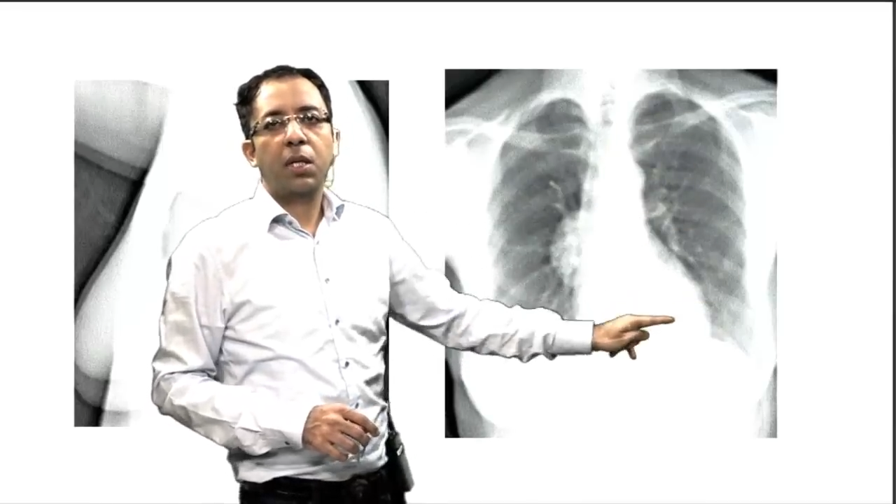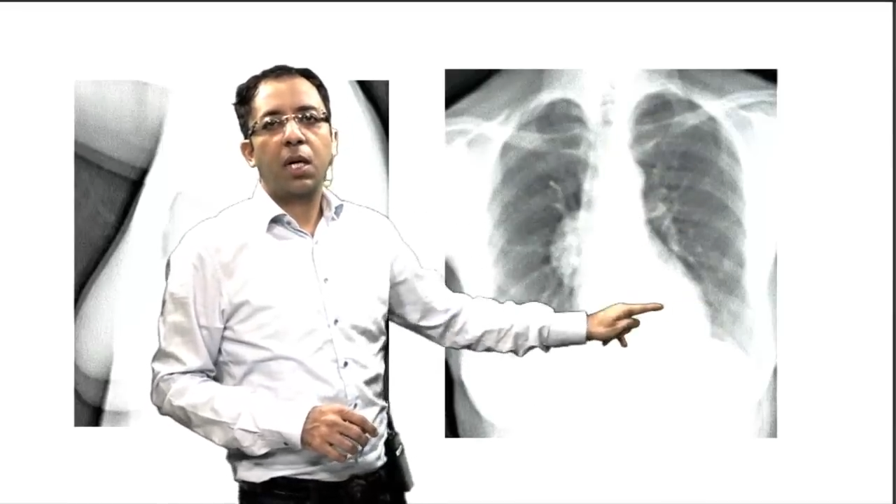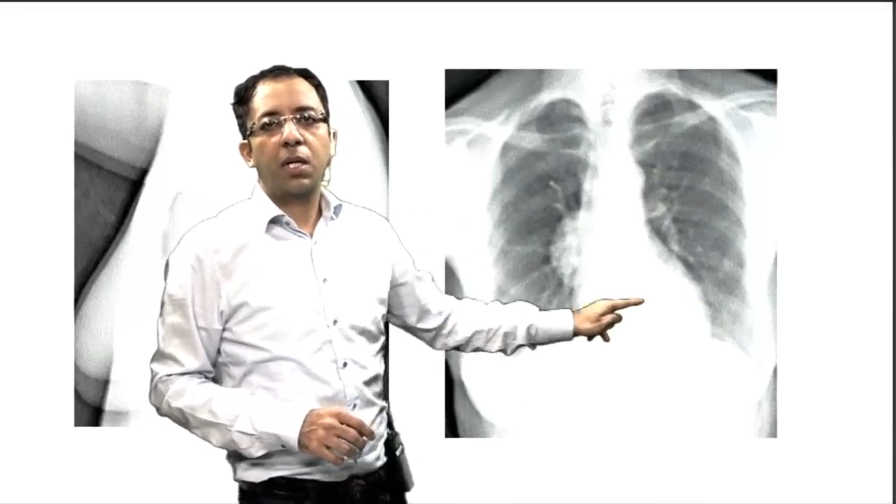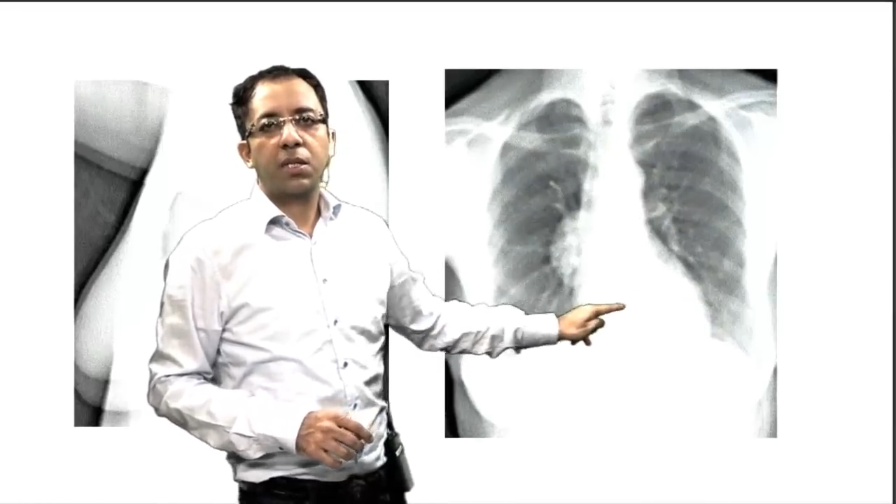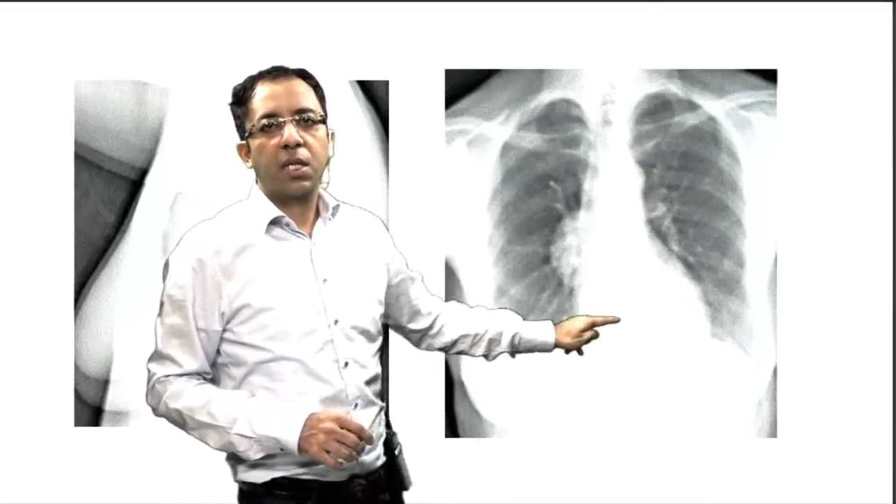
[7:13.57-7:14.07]
The
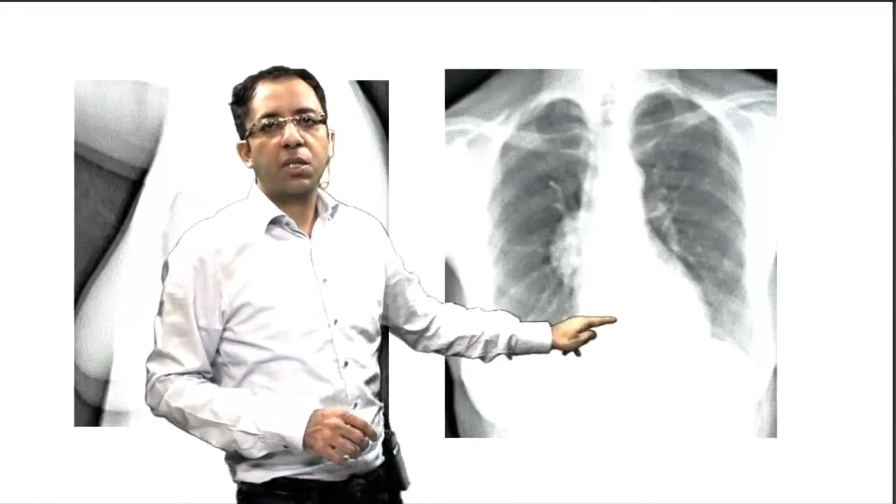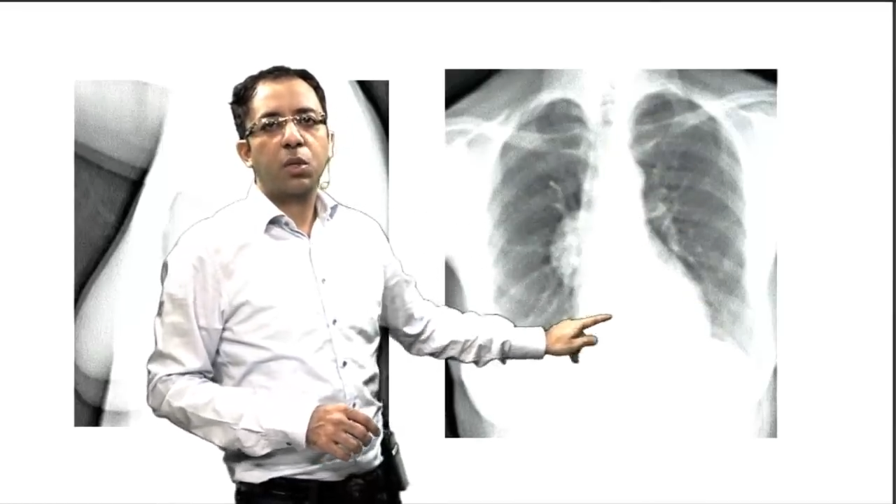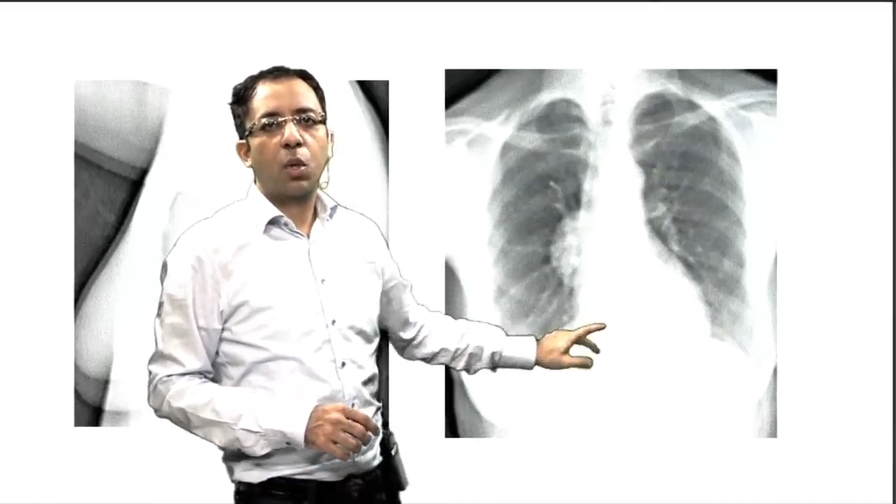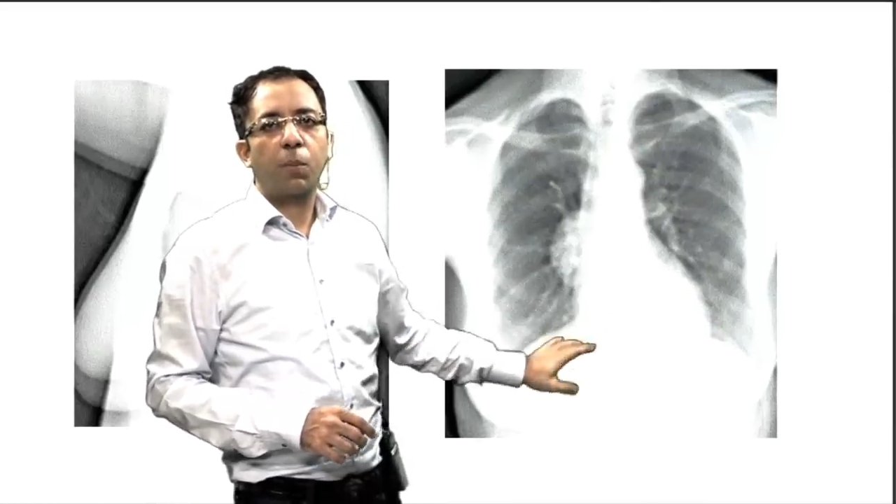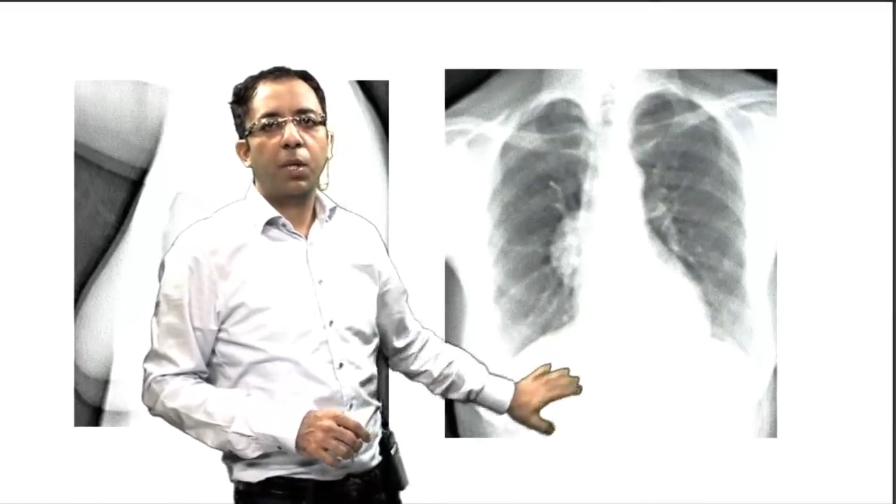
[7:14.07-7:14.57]
cardiac size
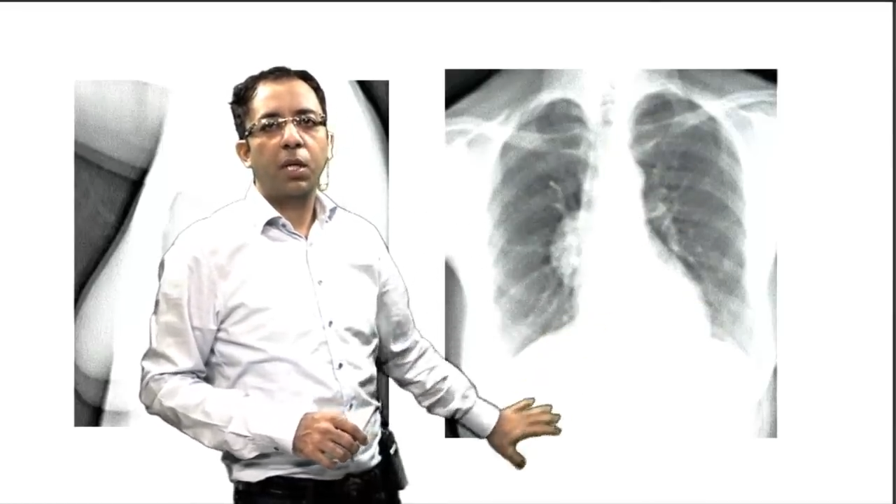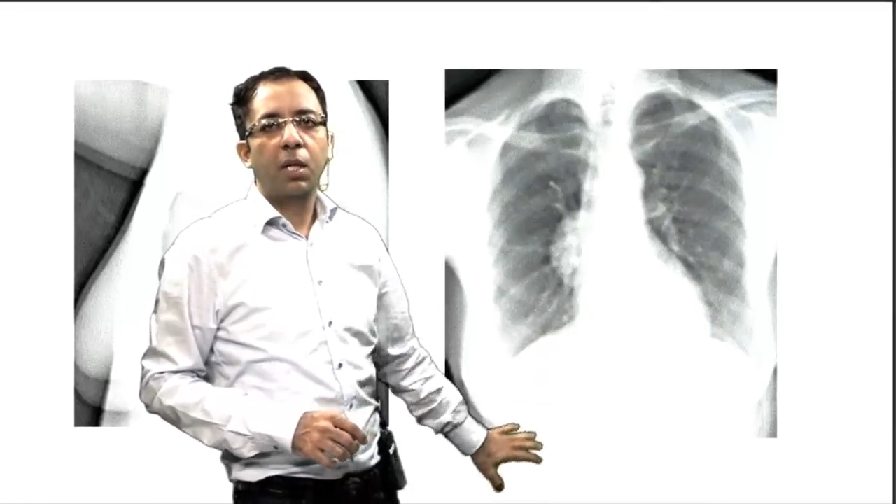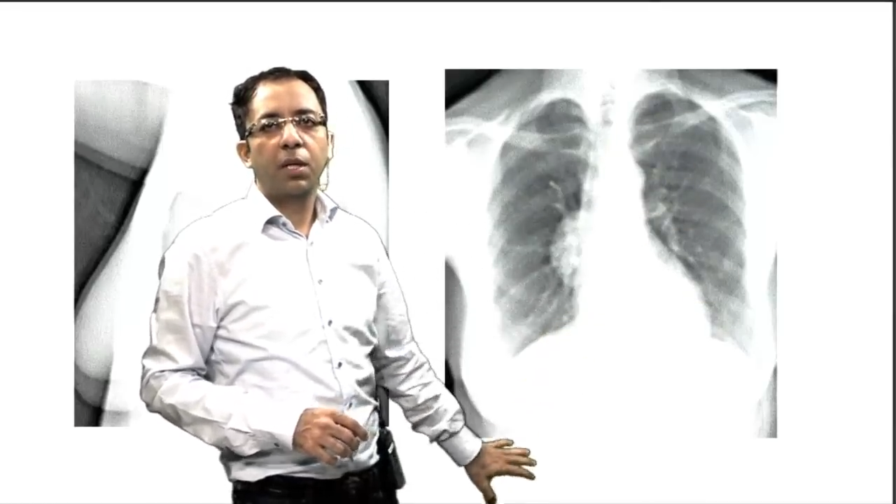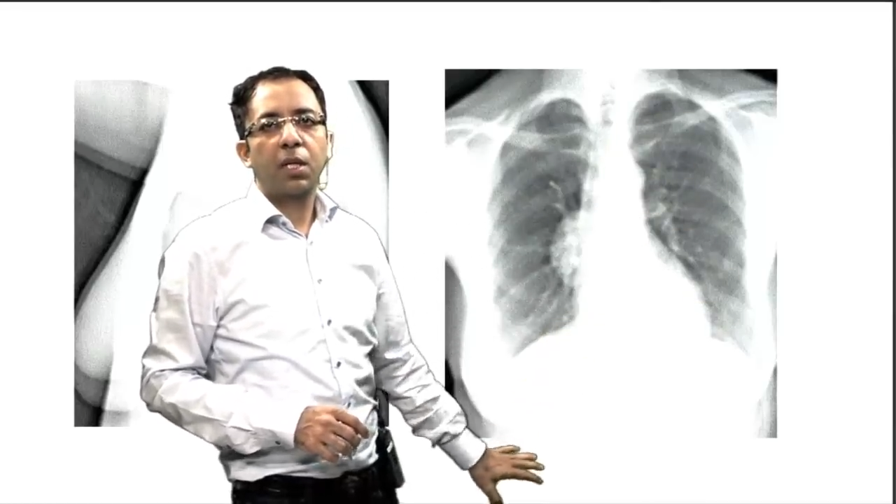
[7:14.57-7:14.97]
is normal.